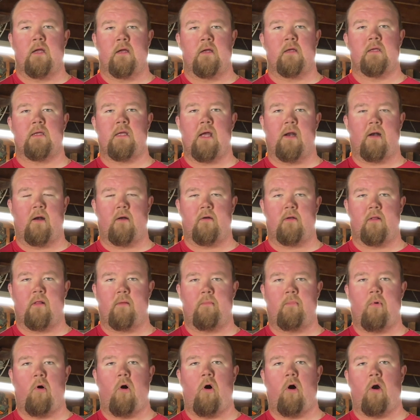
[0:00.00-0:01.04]
get under the
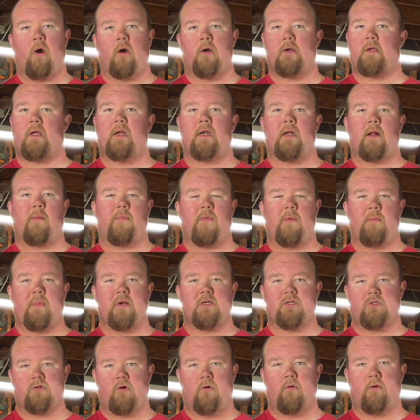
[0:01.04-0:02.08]
bar, get it up to my
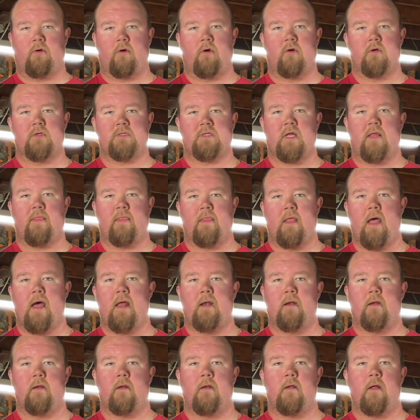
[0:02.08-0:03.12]
shoulders, and
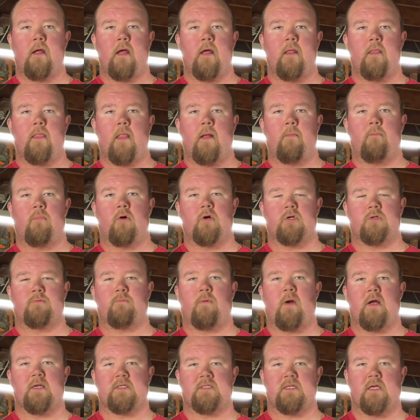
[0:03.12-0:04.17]
then push
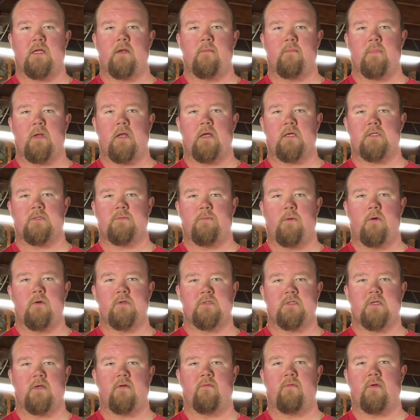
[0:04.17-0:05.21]
press it and be
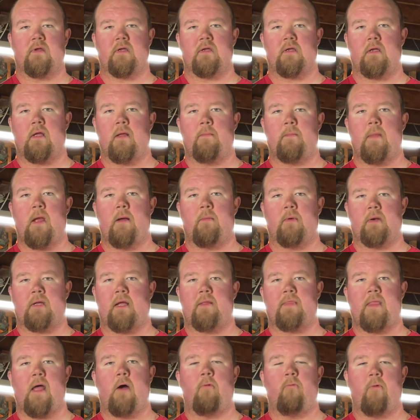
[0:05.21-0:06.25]
explosive and able to get
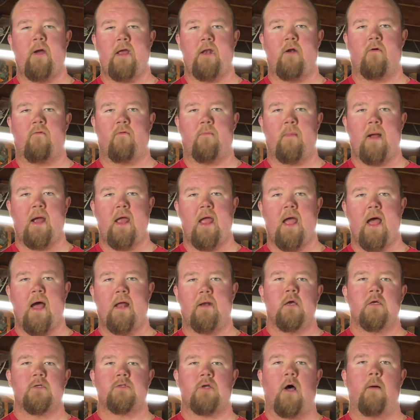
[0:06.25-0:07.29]
that weight over my head.
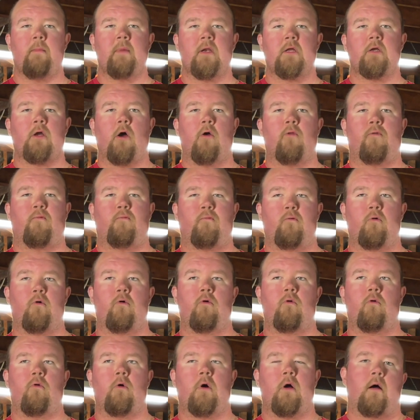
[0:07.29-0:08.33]
So I'm going to go
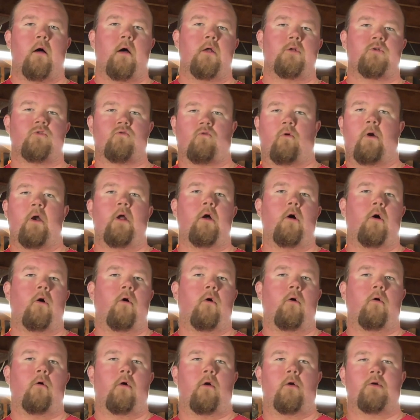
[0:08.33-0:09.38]
through a drill
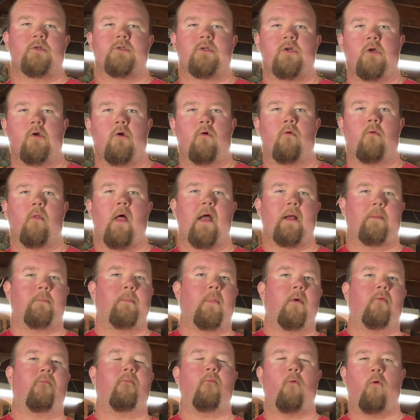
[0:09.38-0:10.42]
or two like
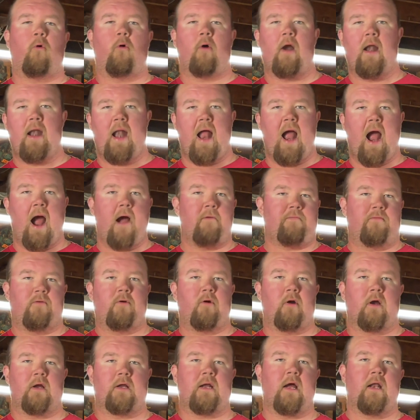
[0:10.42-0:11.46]
before and
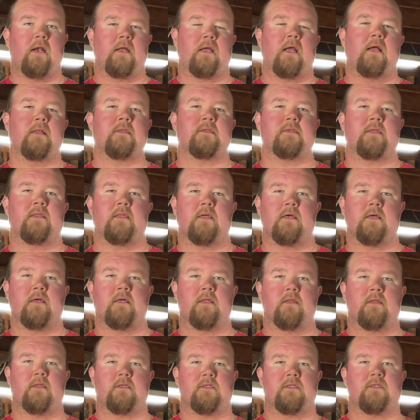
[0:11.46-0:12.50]
after, kind of get into the
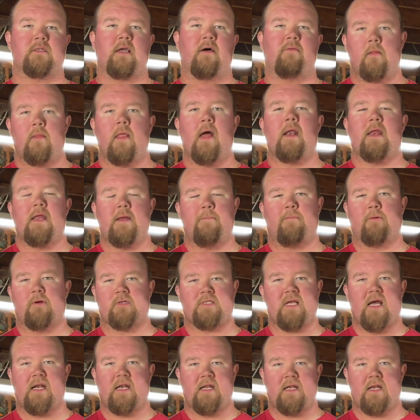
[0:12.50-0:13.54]
stuff that he
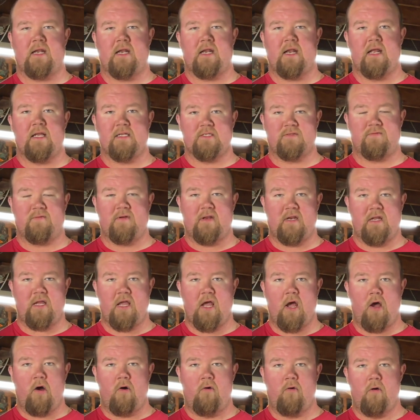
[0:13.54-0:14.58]
presented in his
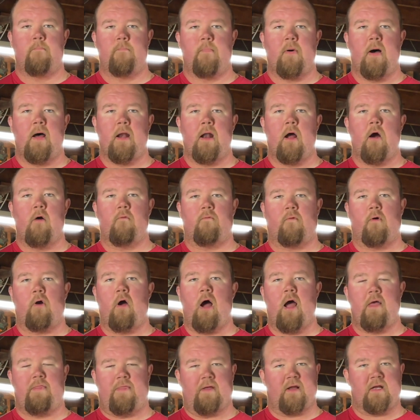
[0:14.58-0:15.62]
video. But overall,
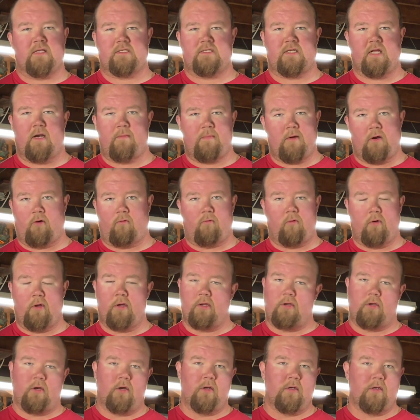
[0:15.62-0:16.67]
I think it's going to be a really
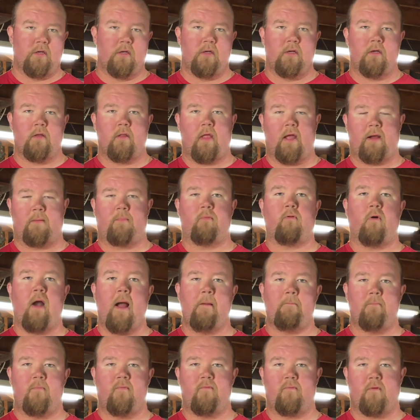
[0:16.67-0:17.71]
good like prep
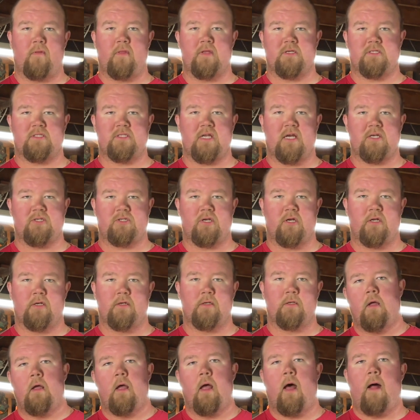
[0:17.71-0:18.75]
for this session.
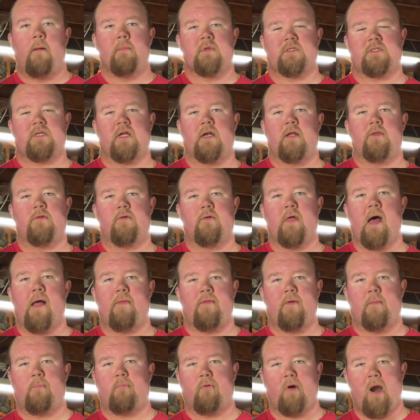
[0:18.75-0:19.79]
And I'm just going to do that
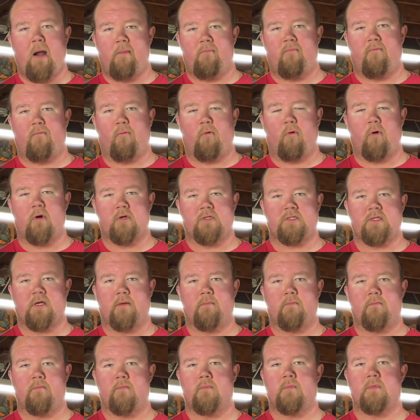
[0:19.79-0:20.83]
to prep for
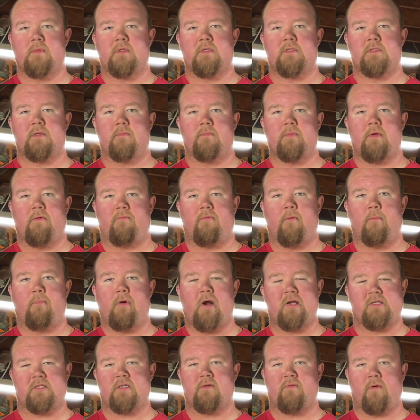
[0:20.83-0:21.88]
some different
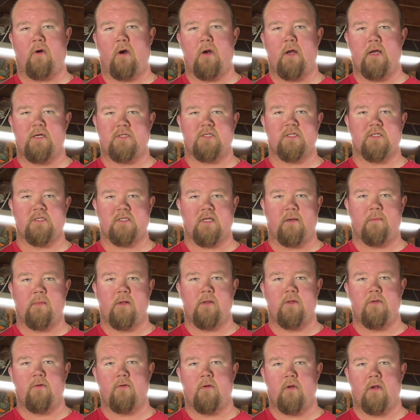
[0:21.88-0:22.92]
pressing variations I'm going to
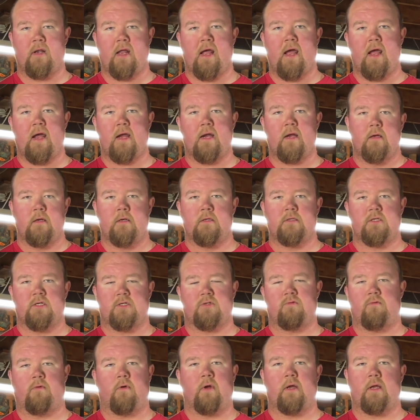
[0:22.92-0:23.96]
do today, and just
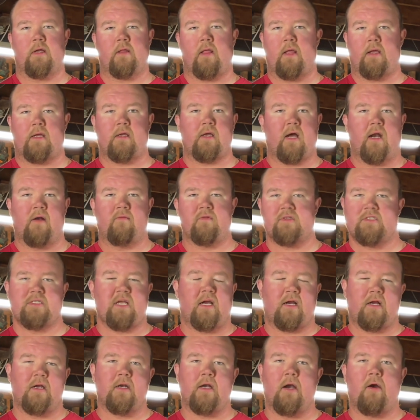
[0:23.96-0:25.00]
really like kind of a
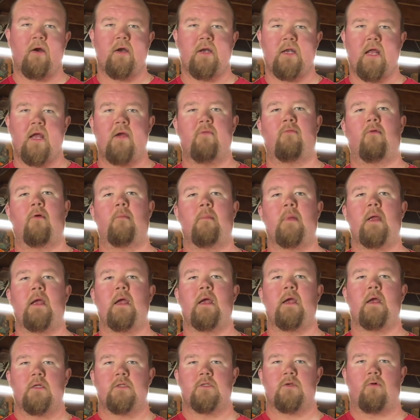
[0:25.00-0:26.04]
secondary day for
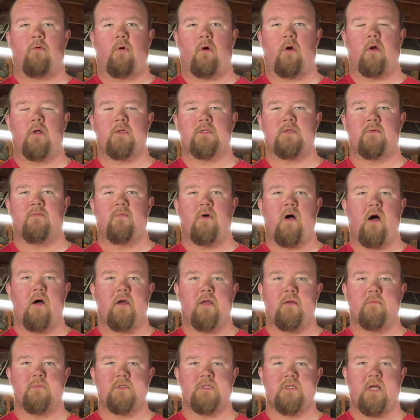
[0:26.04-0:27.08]
me to work on some
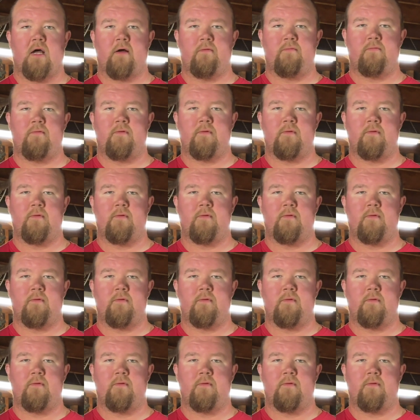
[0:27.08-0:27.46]
volume stuff.